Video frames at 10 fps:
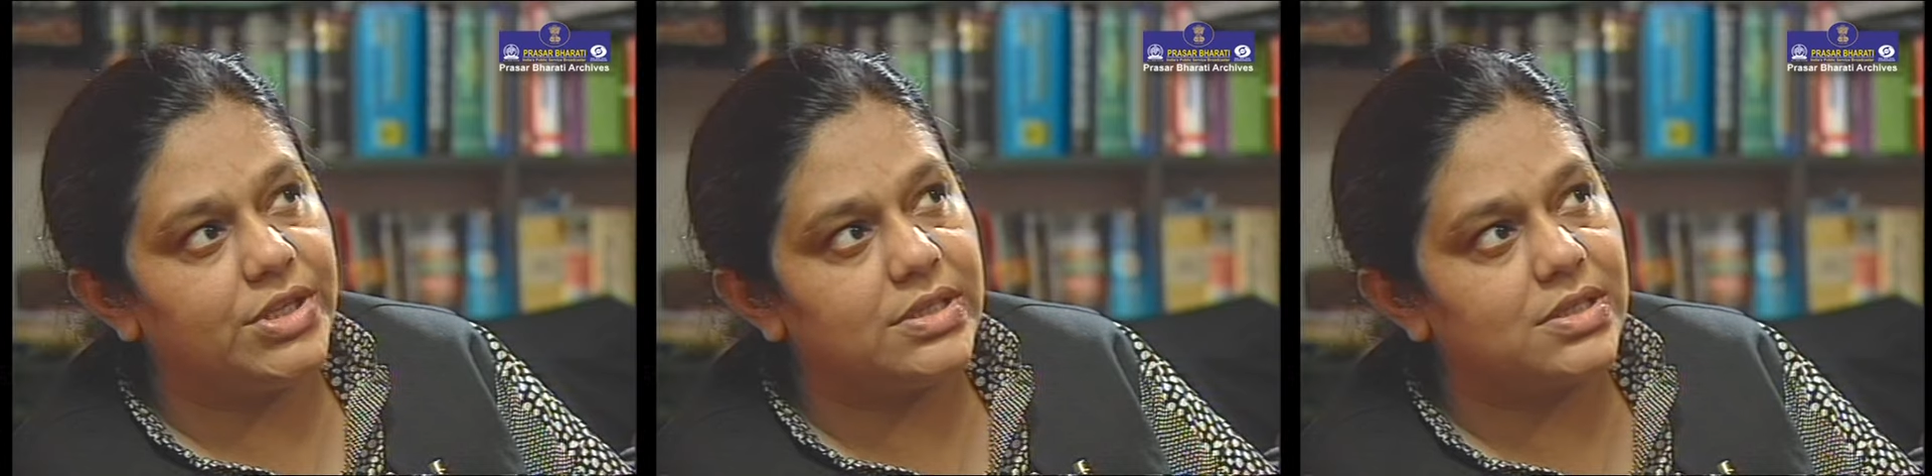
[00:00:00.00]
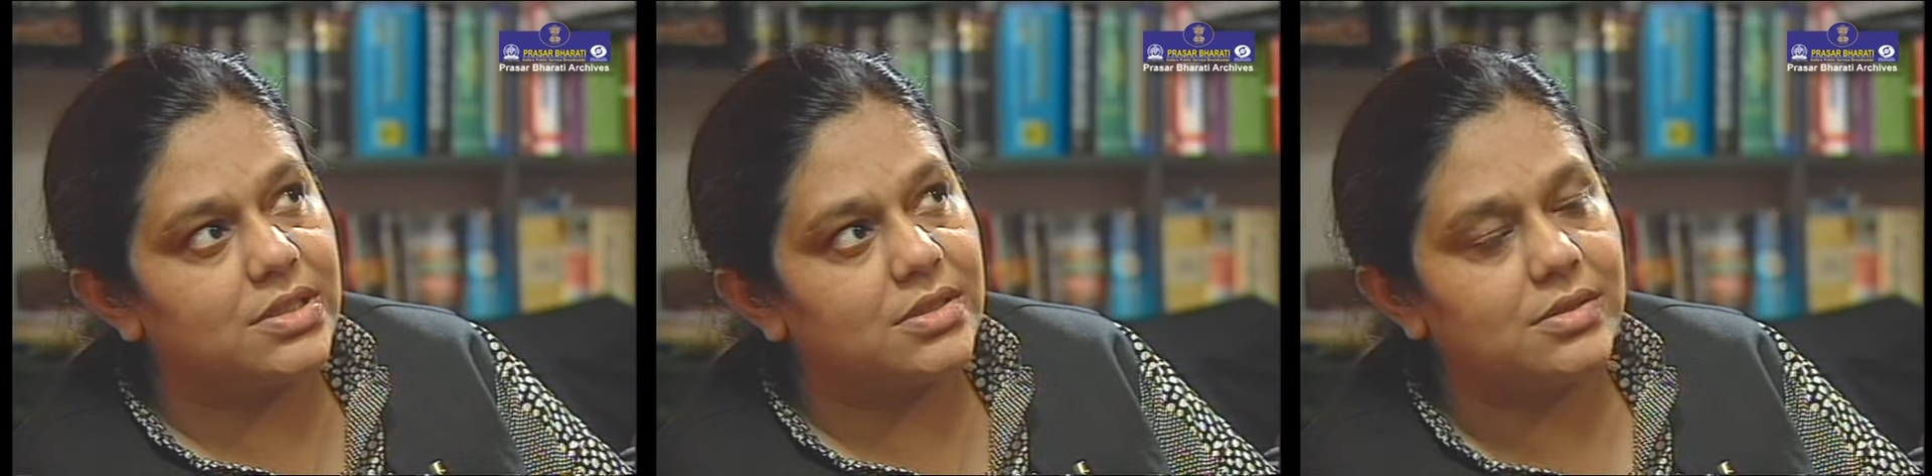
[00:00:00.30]

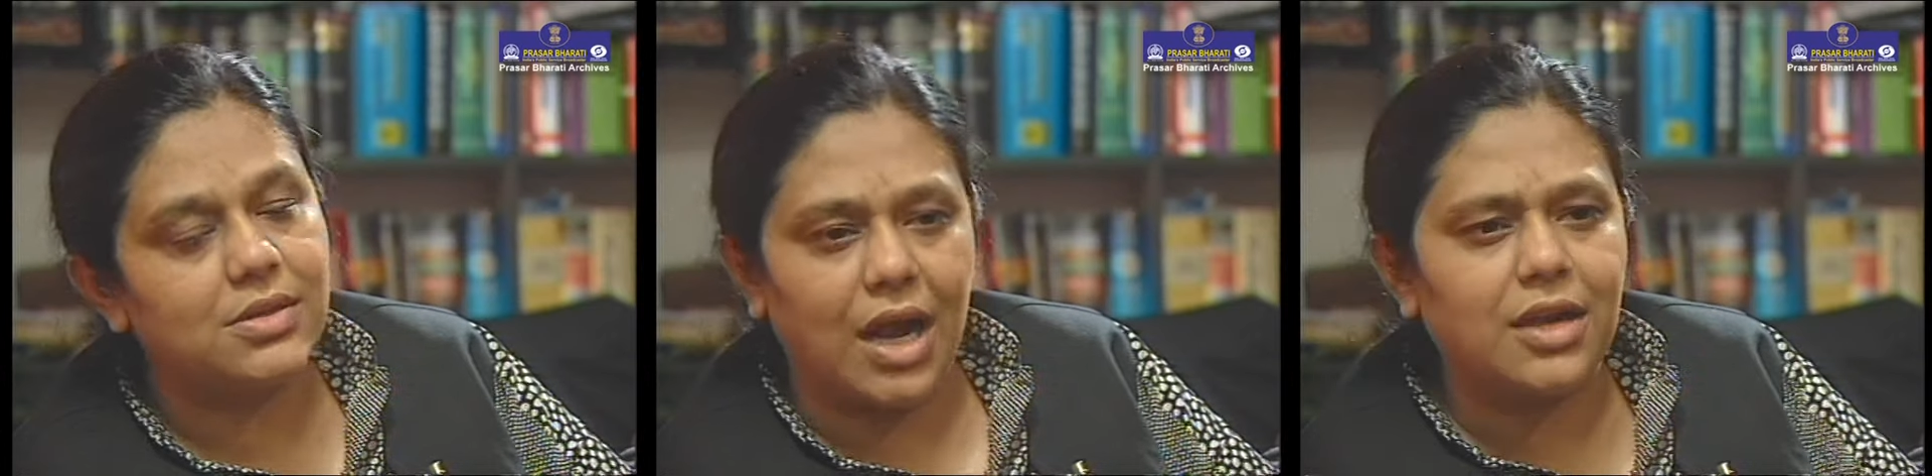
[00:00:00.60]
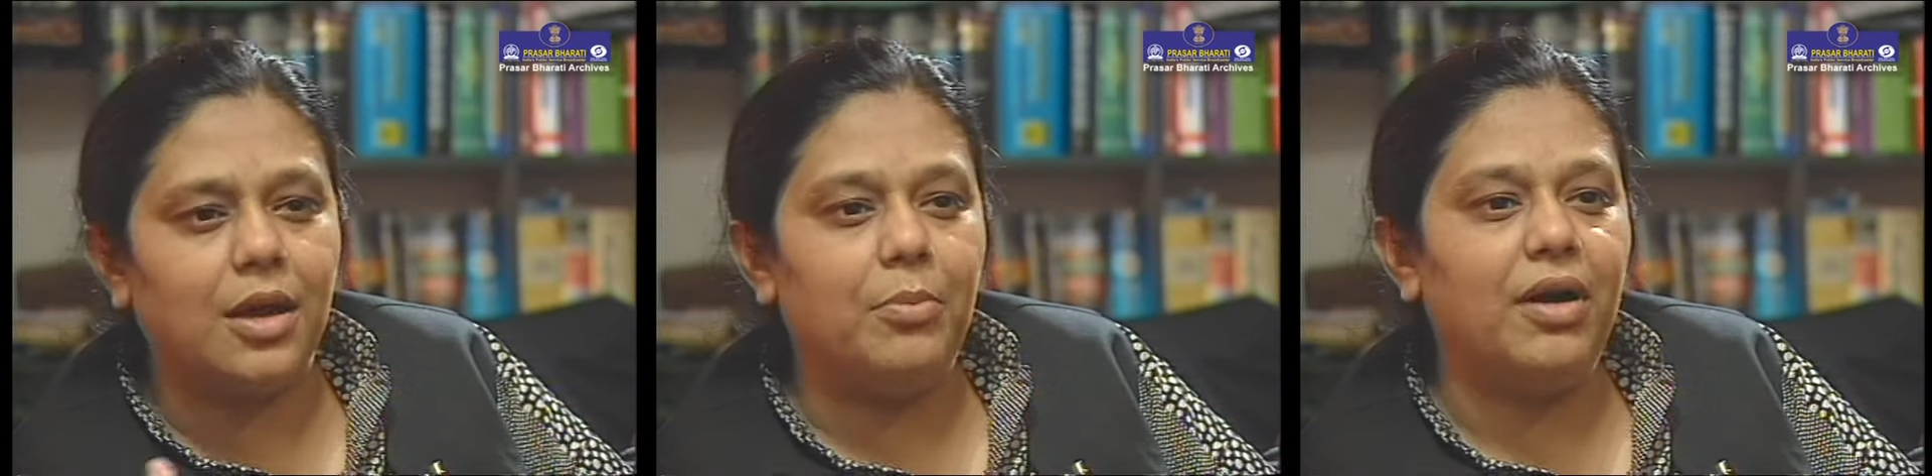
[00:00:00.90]
is
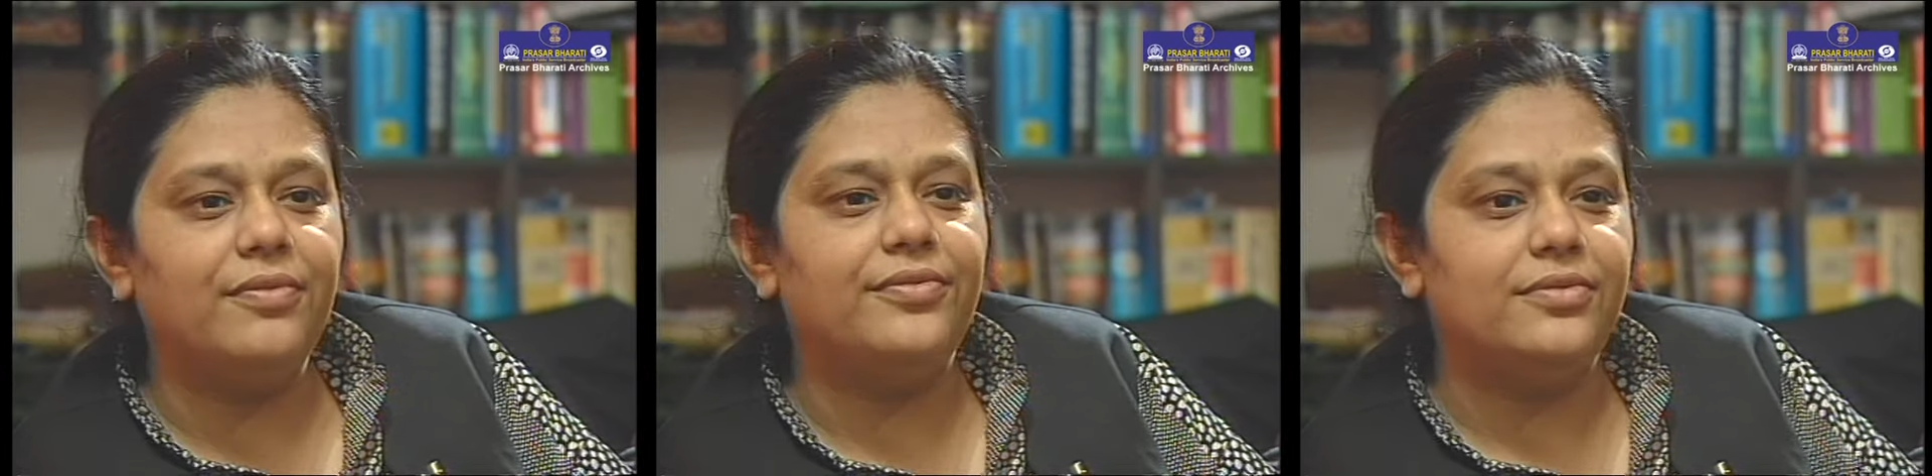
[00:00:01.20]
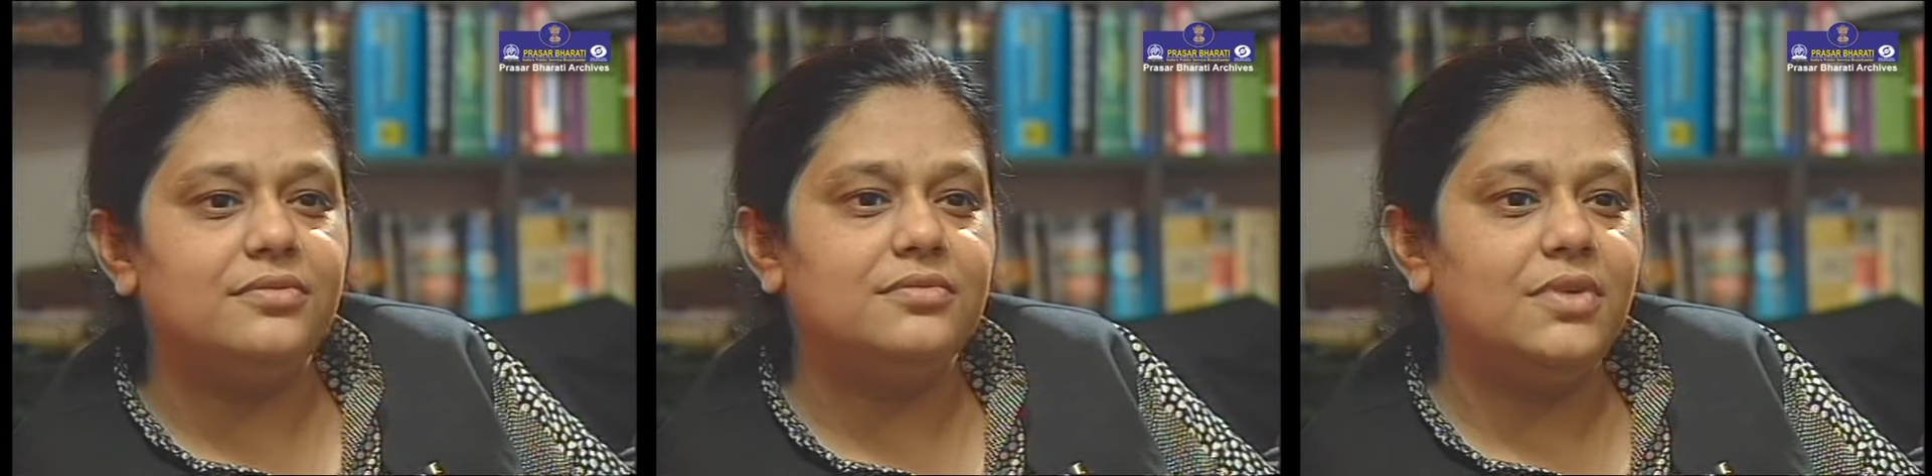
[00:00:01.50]
cut above
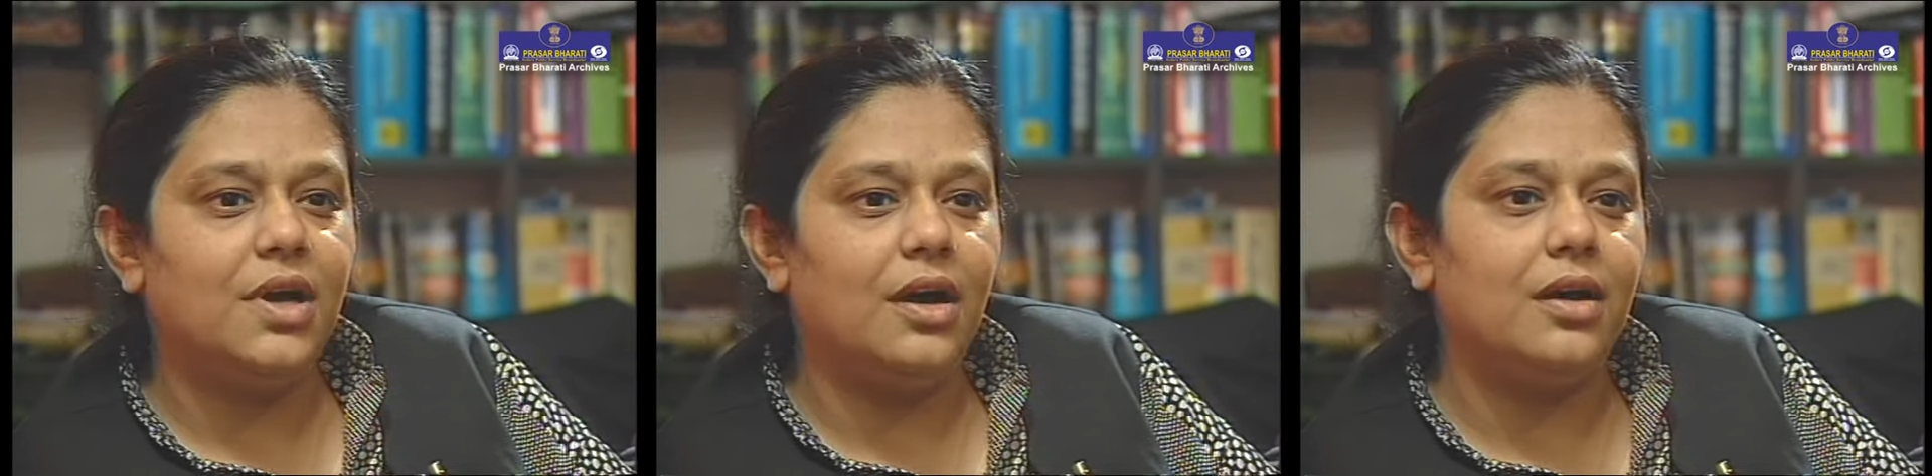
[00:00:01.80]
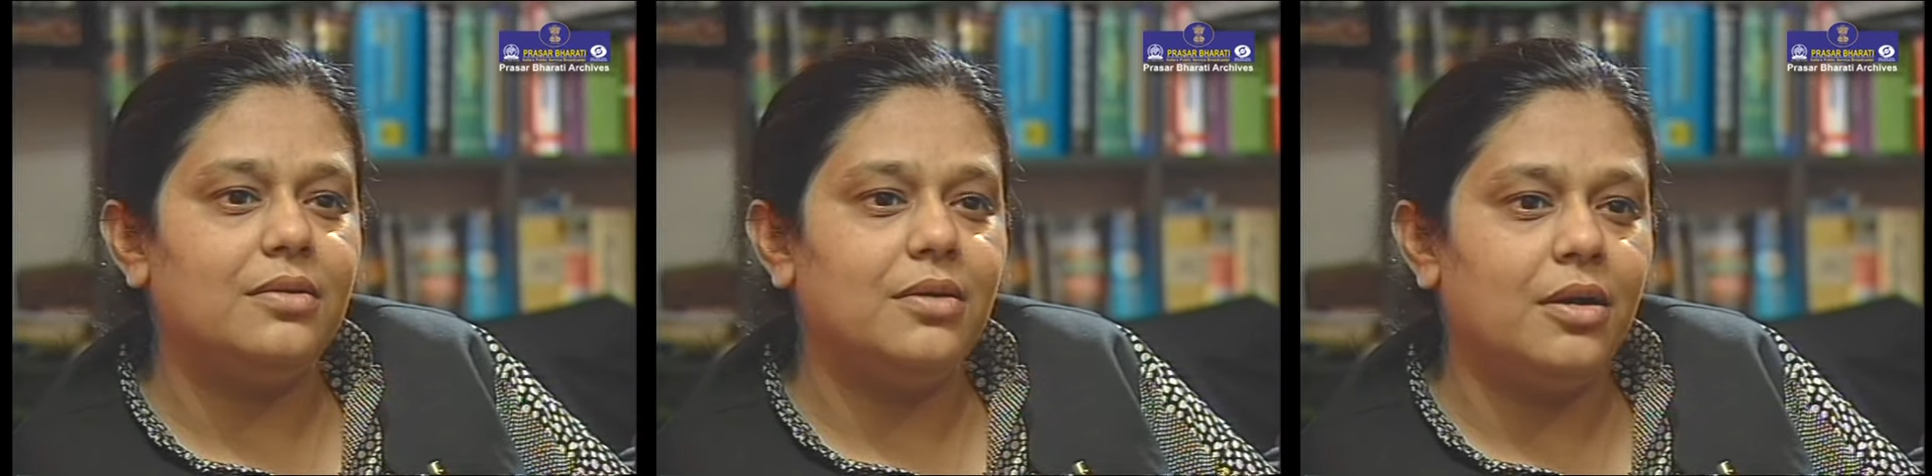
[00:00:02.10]

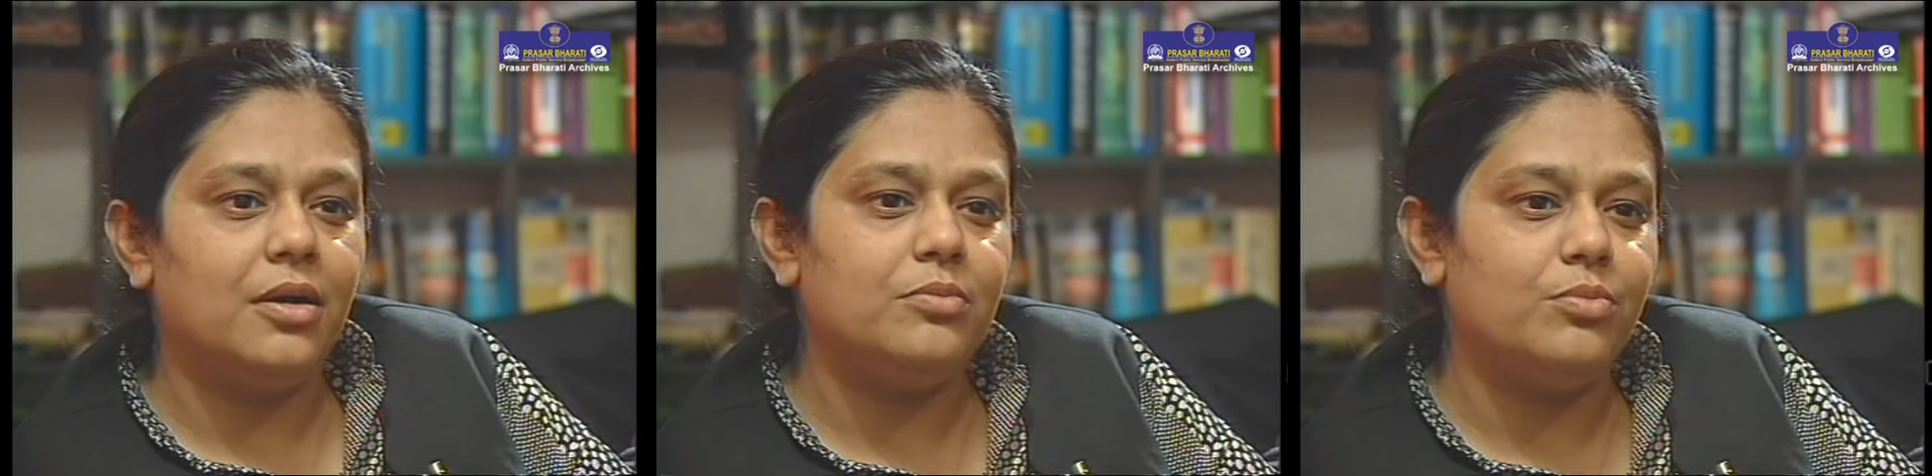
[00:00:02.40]
uh,